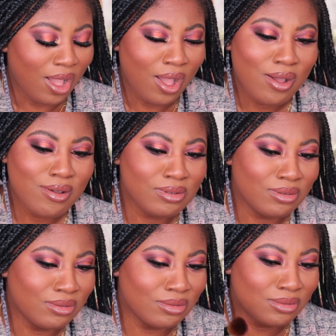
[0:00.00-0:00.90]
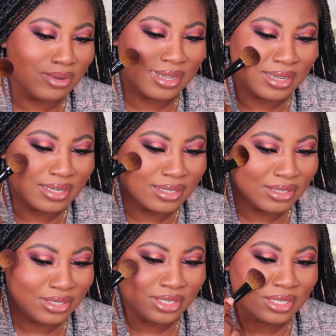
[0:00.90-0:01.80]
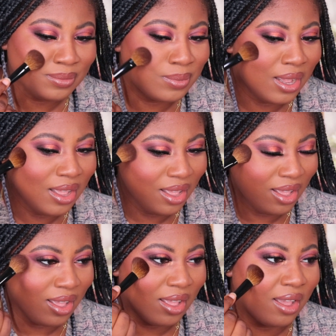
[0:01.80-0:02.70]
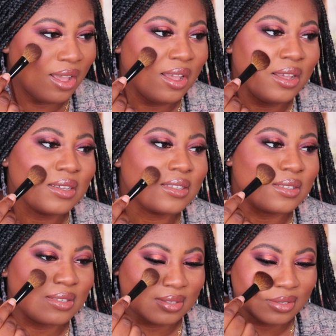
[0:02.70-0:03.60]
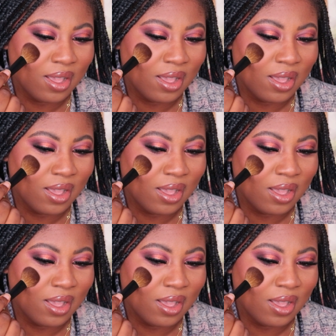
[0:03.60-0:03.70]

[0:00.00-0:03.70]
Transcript: Oh, she works